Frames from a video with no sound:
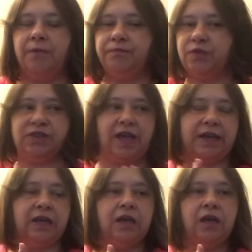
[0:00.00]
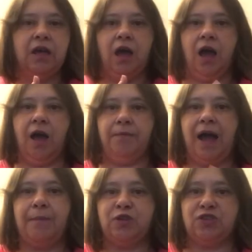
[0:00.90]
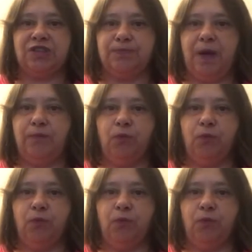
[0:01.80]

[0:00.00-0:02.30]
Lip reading: say, how much I spent,